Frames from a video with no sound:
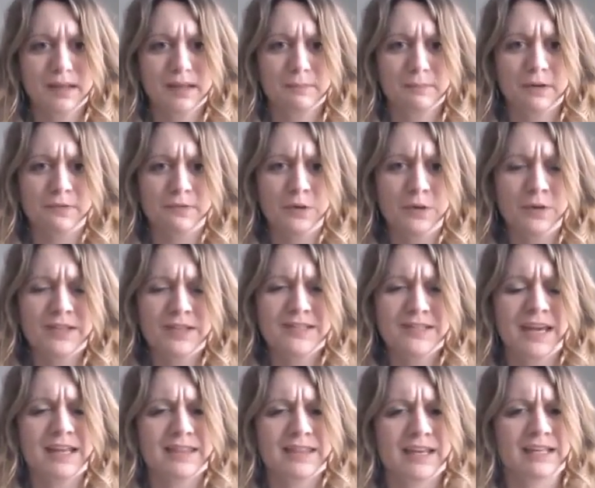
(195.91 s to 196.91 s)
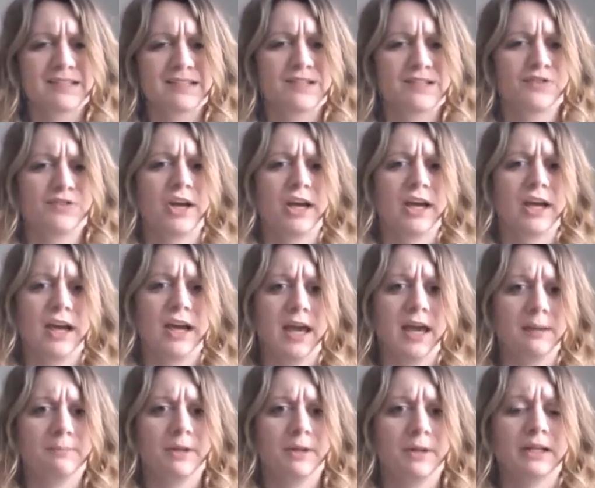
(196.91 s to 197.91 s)
But if you were to take that string
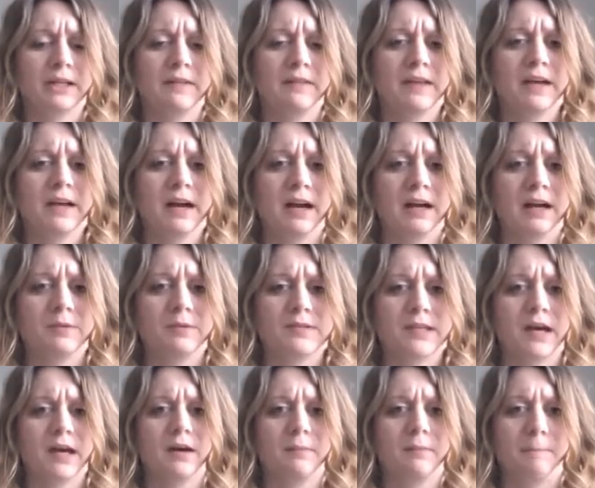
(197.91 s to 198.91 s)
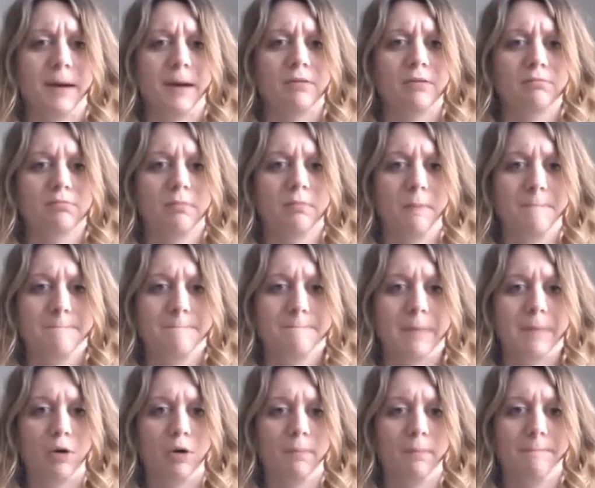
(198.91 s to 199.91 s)
and pluck it in the air, it would sound burnt,
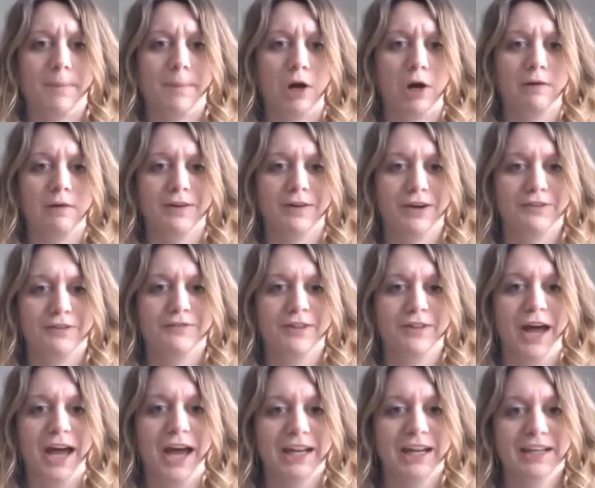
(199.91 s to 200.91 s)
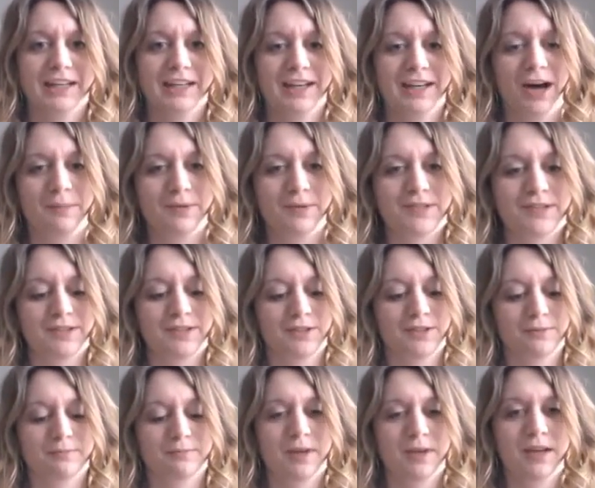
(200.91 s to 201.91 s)
burnt, burnt, very flat, almost like
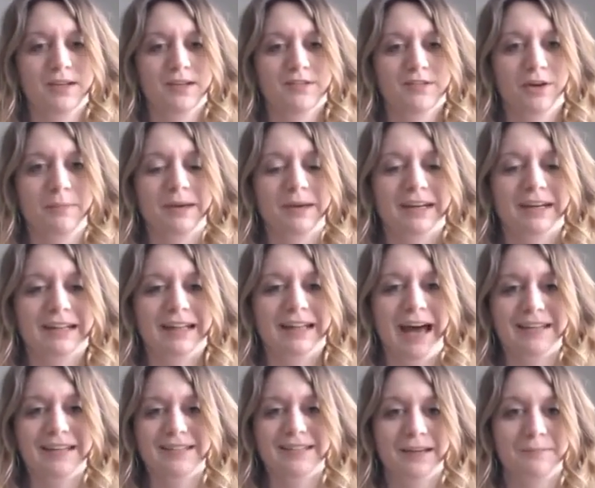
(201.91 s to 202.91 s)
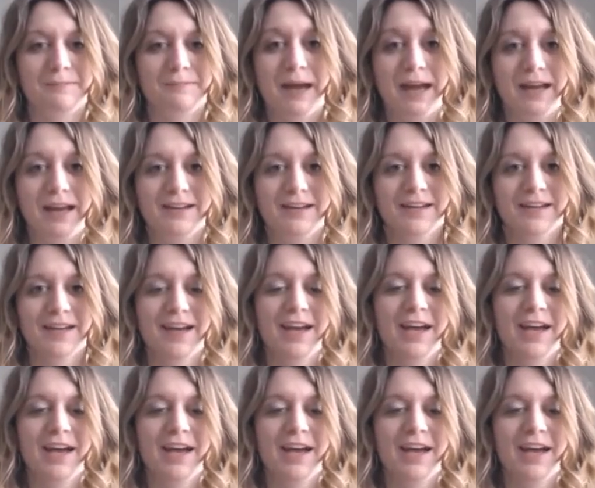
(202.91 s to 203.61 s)
you're strumming an elastic band.